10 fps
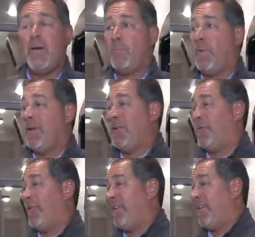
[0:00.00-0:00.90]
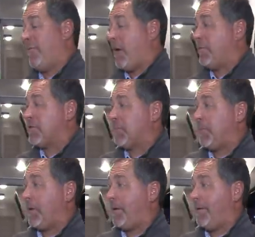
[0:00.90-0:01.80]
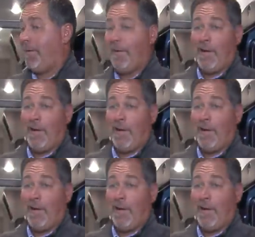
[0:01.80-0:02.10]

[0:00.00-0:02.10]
But you know what? If I'm a supplier,